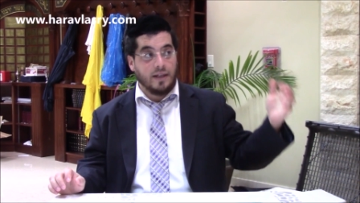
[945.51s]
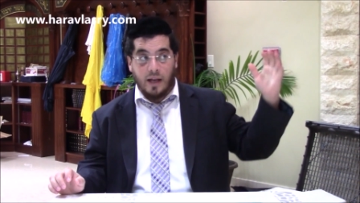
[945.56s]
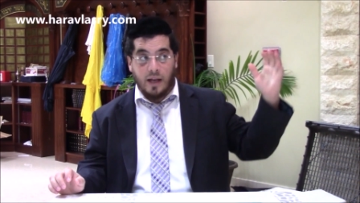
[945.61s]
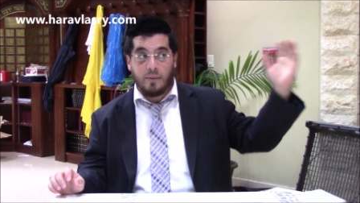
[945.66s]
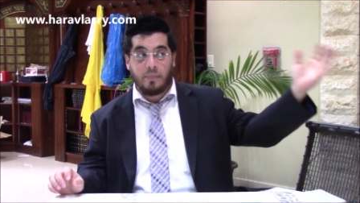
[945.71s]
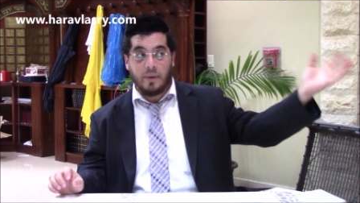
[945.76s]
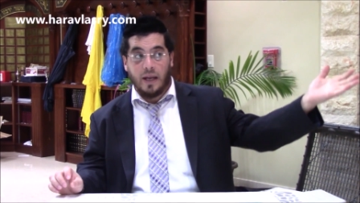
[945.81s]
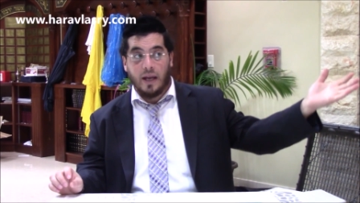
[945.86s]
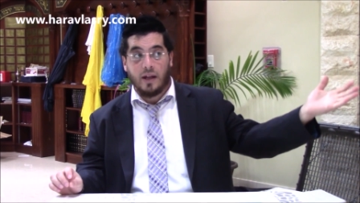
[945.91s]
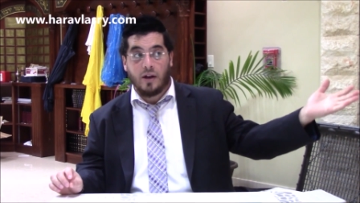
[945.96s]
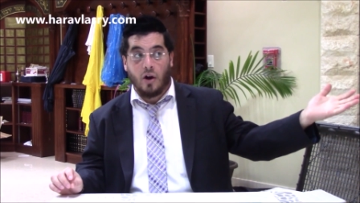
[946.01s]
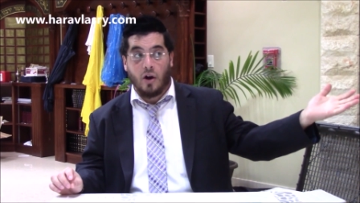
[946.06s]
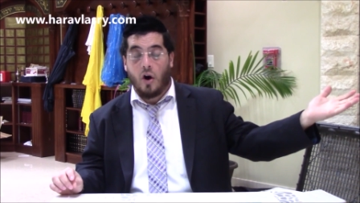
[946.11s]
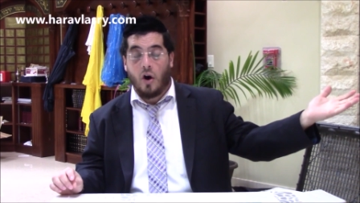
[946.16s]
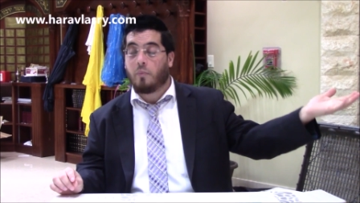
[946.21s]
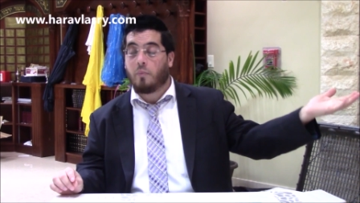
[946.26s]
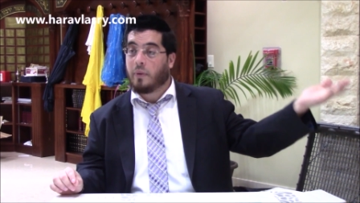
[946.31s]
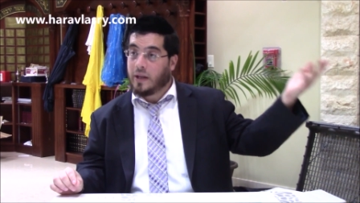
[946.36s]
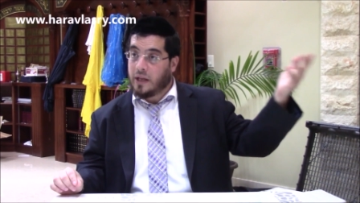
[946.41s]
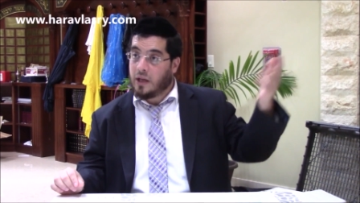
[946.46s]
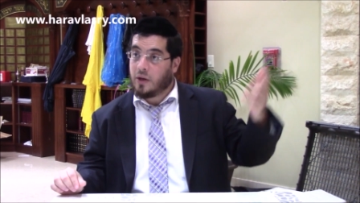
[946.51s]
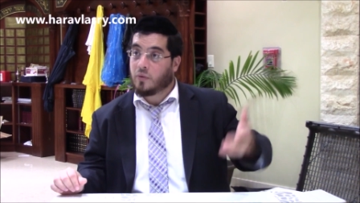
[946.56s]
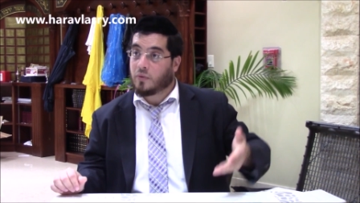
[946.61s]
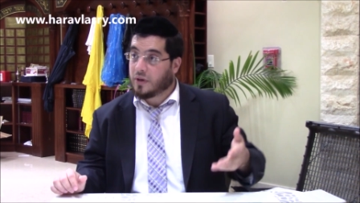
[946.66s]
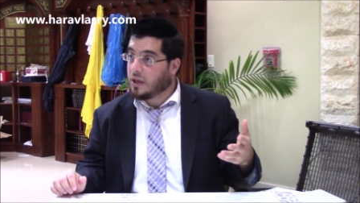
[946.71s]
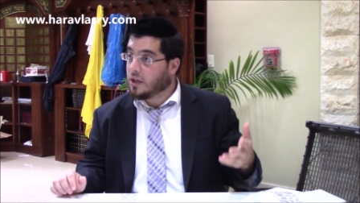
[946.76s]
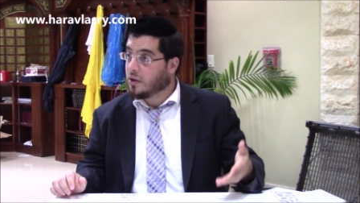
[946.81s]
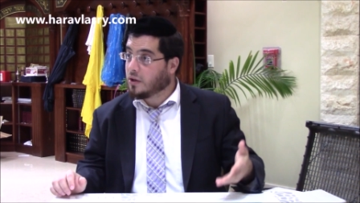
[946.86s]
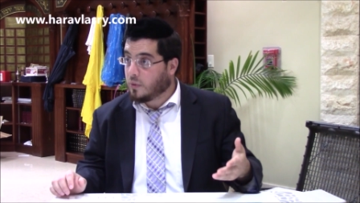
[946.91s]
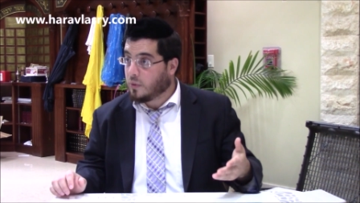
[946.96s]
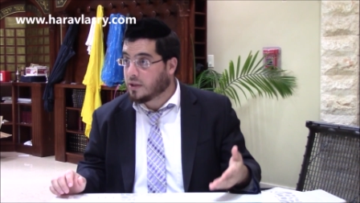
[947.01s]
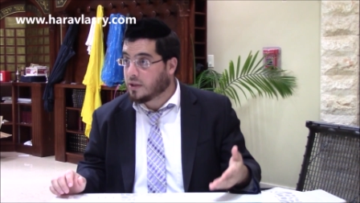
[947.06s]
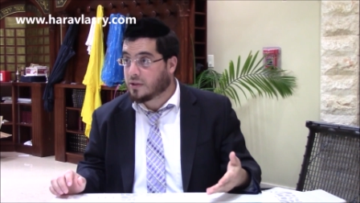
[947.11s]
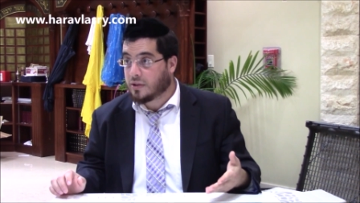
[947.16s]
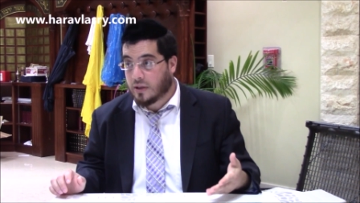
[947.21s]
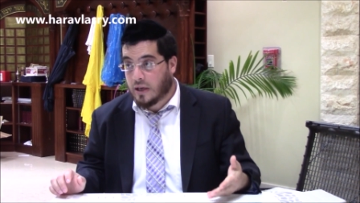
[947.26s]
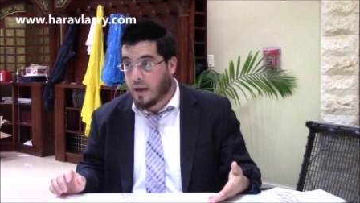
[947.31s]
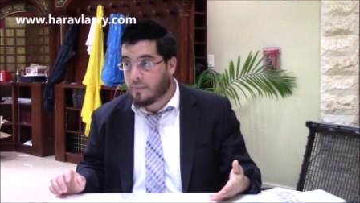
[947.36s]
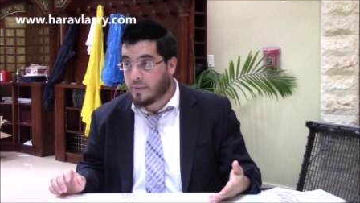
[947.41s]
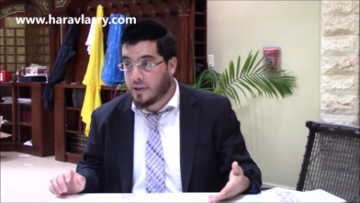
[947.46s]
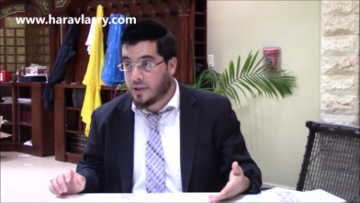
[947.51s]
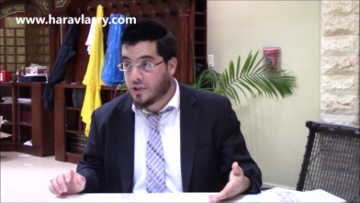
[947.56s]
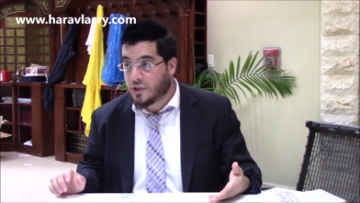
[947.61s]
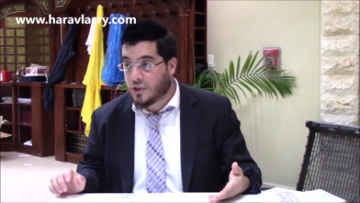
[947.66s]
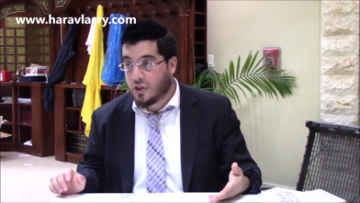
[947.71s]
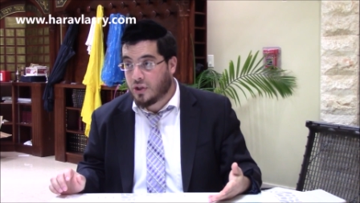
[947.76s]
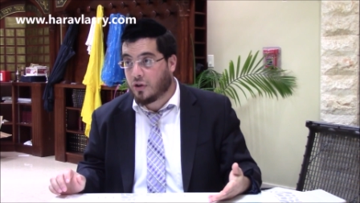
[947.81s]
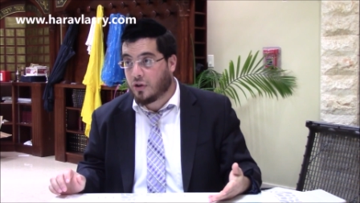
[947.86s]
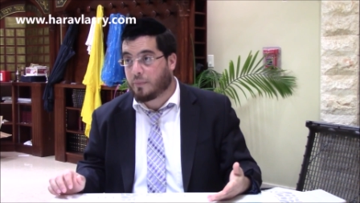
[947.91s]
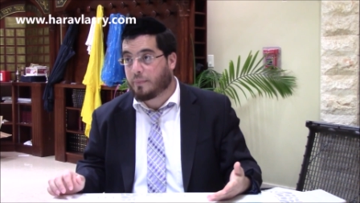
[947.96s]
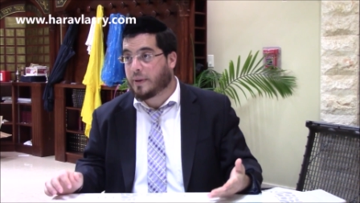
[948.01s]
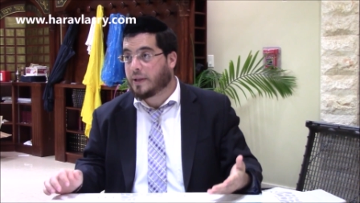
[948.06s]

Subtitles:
can be at home, but he really wants to come in the Shiur,